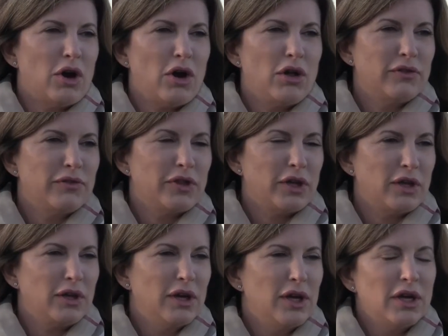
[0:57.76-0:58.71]
all of
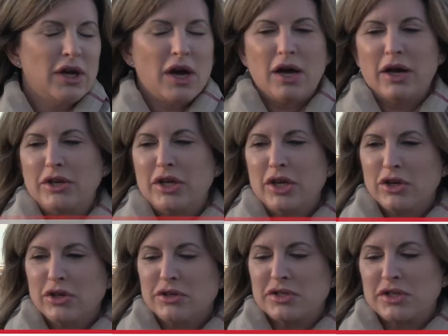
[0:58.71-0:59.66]
the uh,
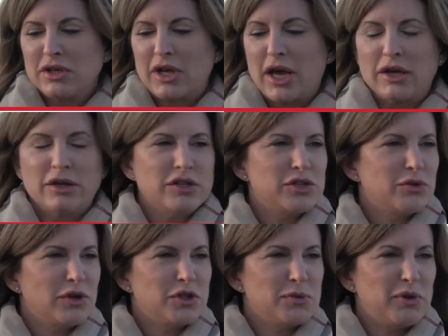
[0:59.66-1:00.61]
years that Canada and
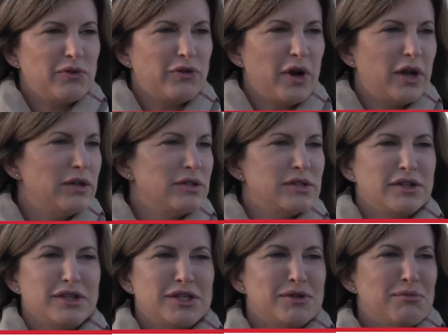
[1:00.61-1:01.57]
Israel has been friends.
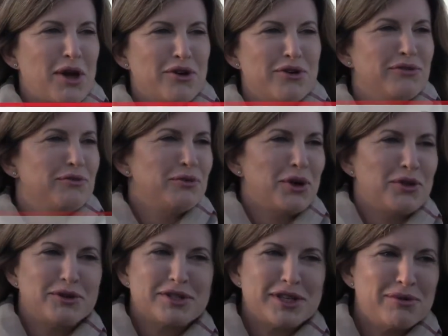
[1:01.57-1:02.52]
It doesn't matter
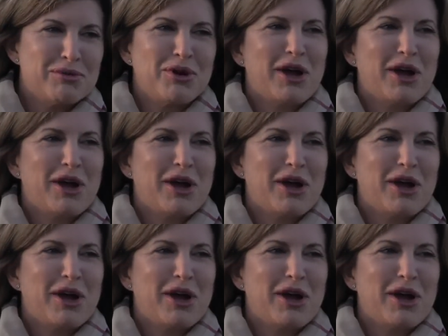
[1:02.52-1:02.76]
whether it's a liberal